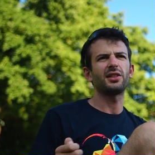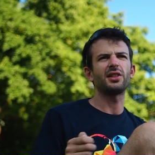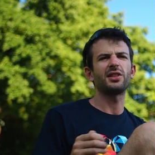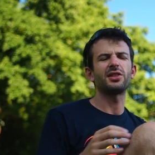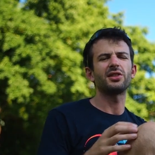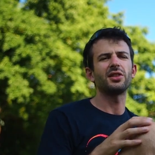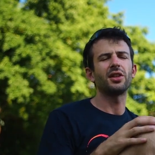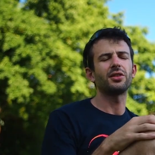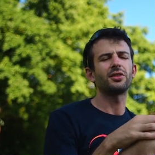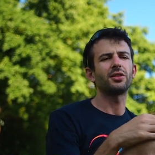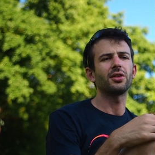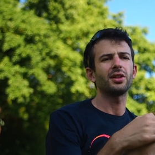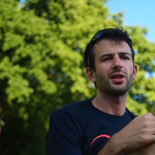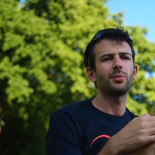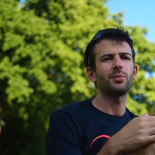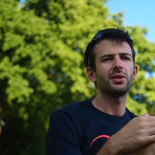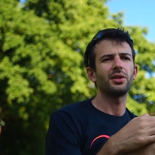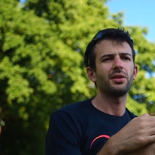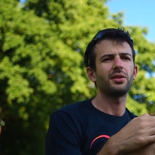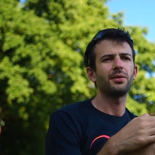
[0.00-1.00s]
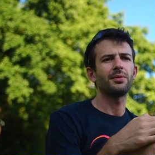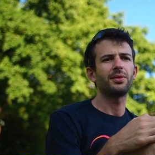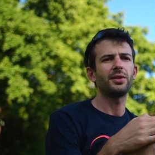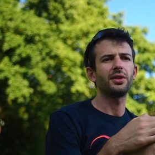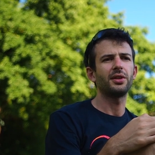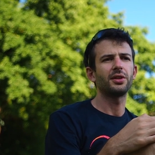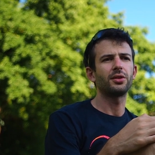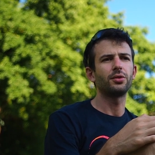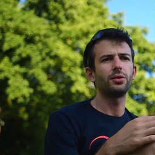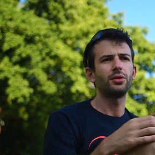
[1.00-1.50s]
It's not gonna be
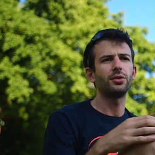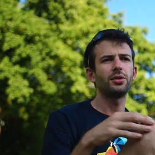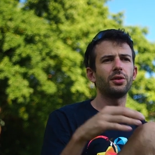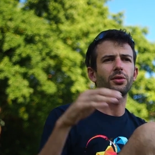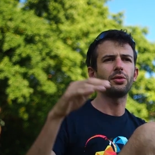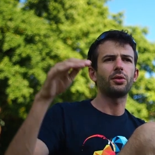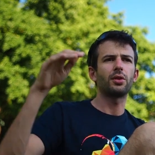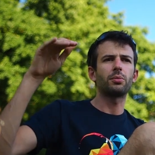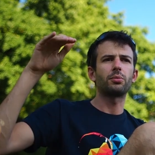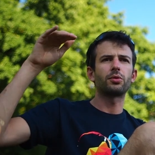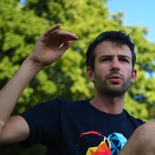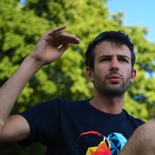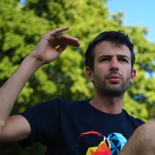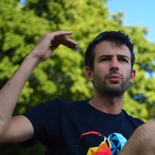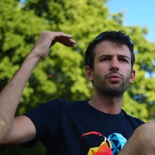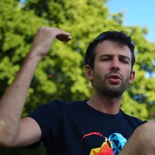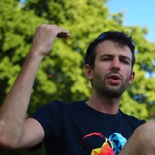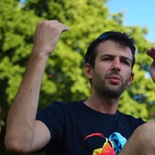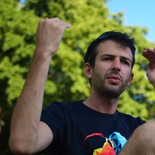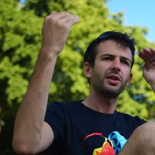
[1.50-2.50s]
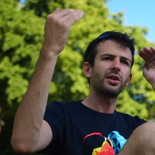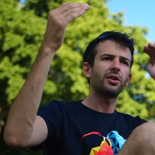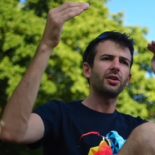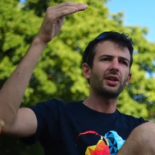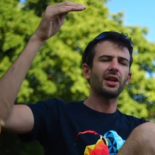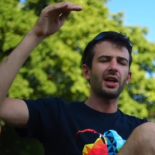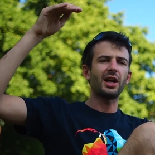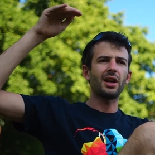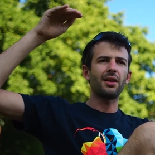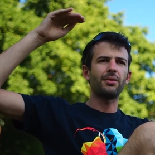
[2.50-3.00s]
very good, and you're probably
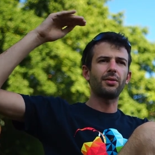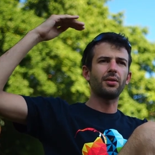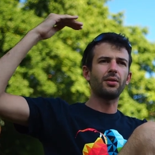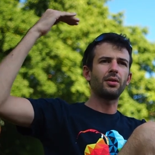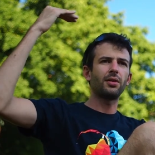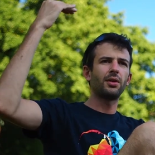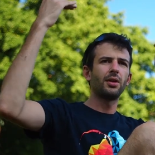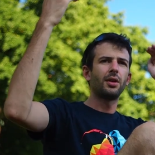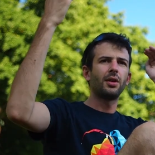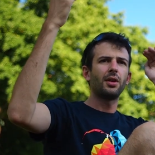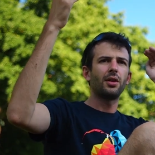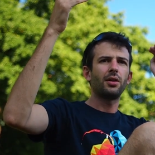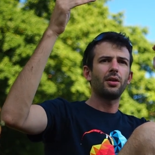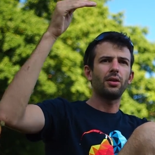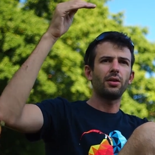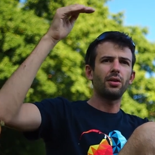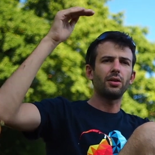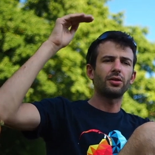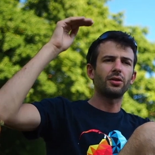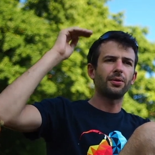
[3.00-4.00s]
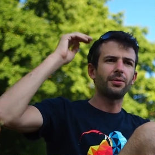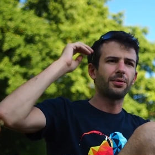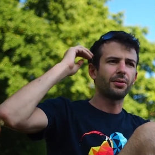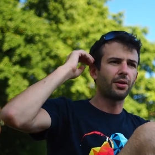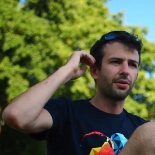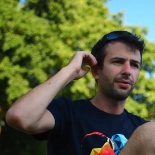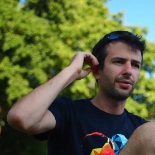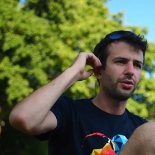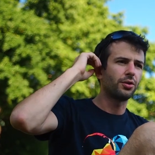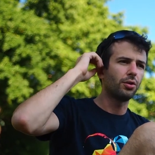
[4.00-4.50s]
gonna have a lot of
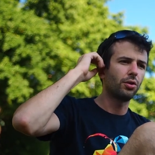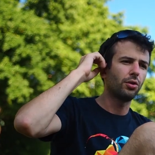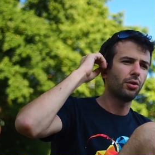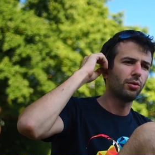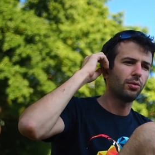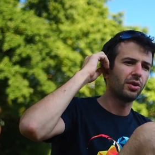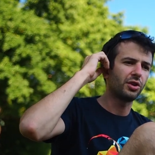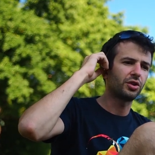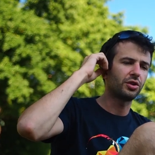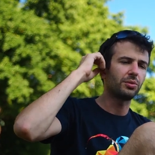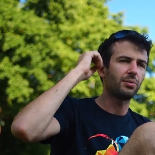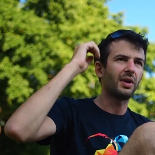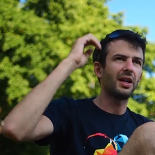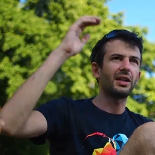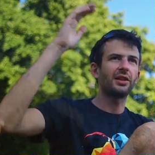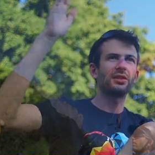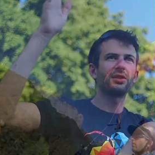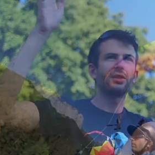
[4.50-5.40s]
yaw, which might